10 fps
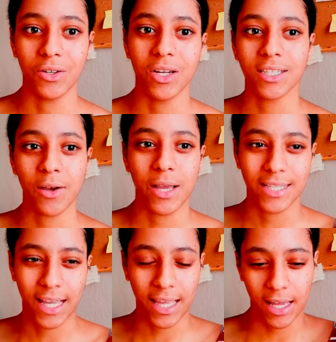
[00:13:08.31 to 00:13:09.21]
So it's
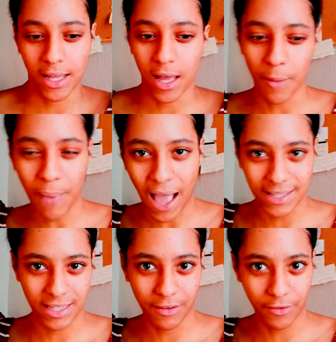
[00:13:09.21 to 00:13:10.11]
like a
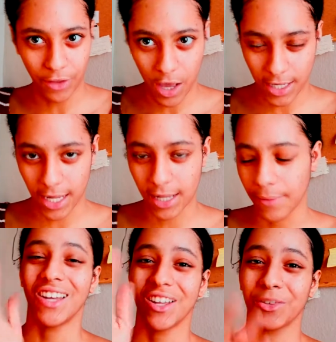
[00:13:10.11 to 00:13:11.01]
passive learning.
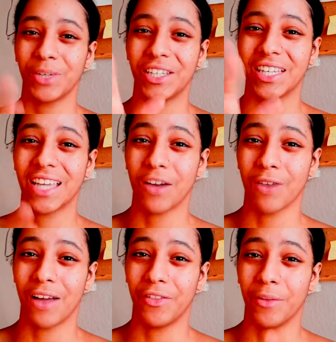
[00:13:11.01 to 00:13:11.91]
Another way you can get
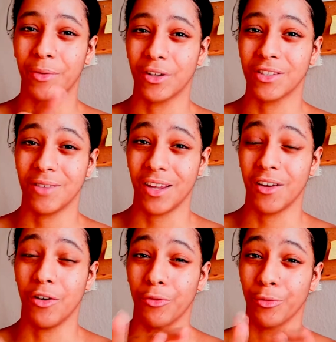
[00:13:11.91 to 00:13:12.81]
around the monotony
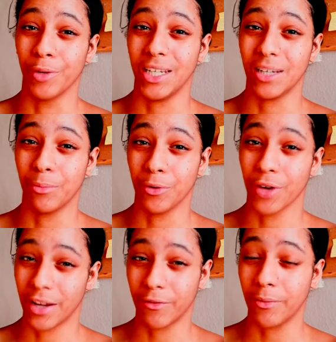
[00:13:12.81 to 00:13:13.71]
of reading
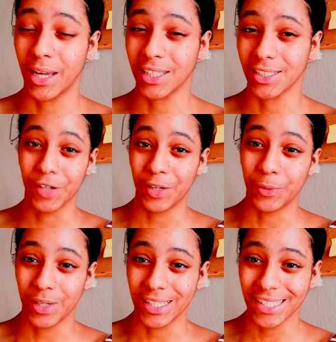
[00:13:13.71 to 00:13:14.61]
boring information: read it
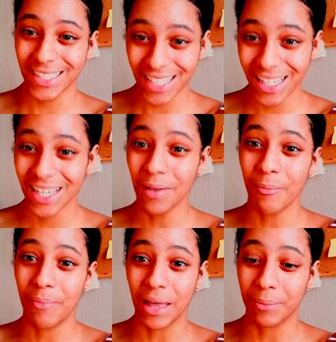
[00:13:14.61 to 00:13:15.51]
once,
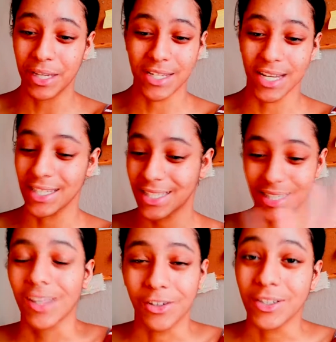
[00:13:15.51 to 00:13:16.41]
maybe
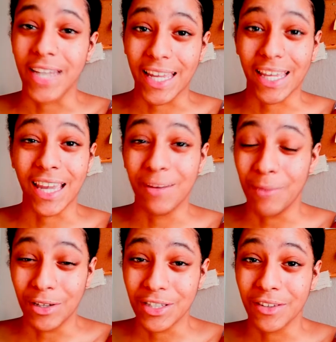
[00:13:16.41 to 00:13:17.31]
just not taking in
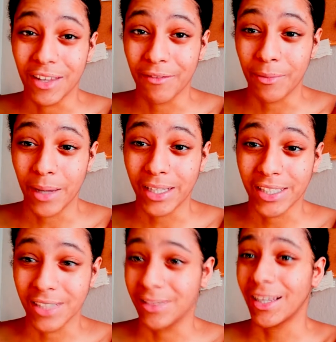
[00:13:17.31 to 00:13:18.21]
most of the
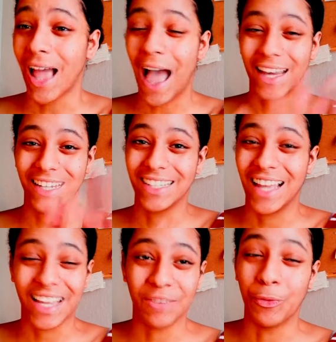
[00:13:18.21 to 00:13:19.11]
information, add in
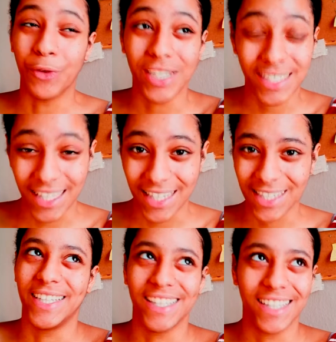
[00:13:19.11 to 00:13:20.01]
like voices.
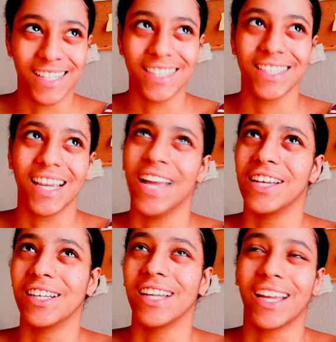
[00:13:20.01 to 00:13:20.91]
Did this
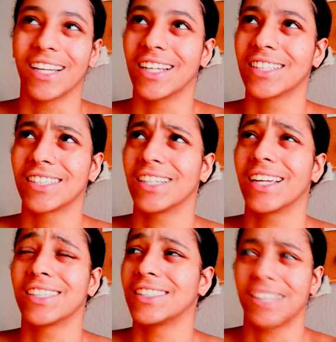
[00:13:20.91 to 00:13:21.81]
in English.
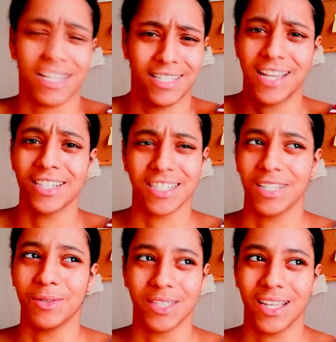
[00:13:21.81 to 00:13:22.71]
English
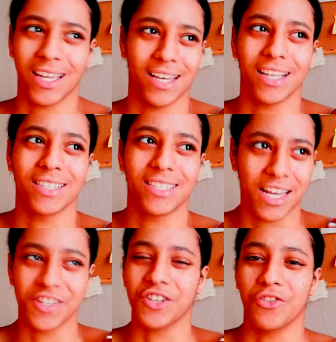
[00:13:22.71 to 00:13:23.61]
essentially was like an
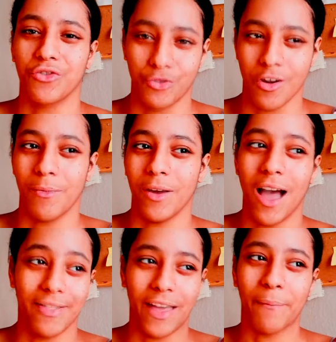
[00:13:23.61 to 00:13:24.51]
extension of drama
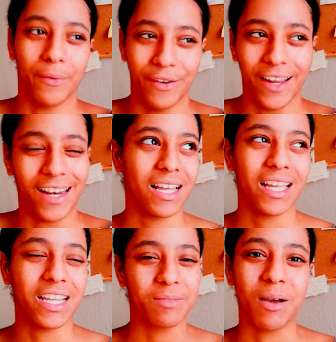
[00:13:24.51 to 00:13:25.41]
at that point.
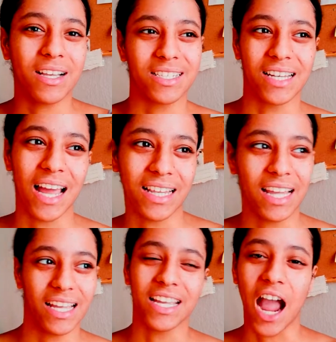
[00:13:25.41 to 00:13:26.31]
Each person had
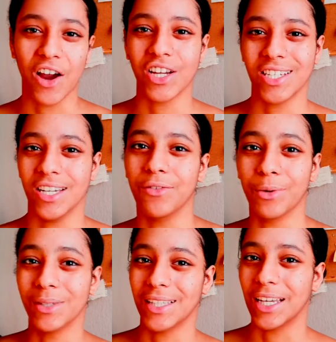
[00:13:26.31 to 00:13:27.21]
like a character if we
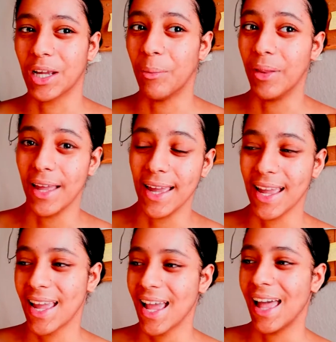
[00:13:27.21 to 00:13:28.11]
were studying a play,
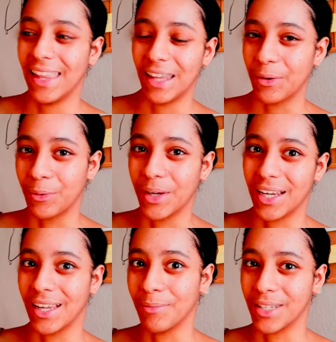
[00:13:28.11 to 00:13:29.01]
and then they would read
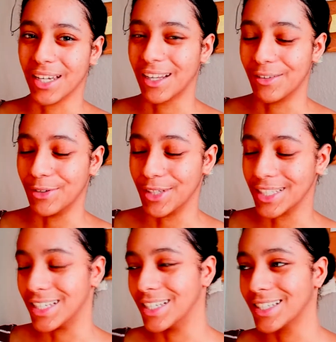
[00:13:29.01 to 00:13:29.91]
it in particular
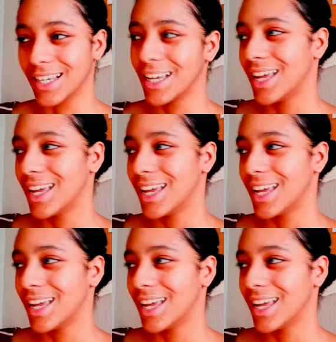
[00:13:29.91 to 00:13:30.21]
voices.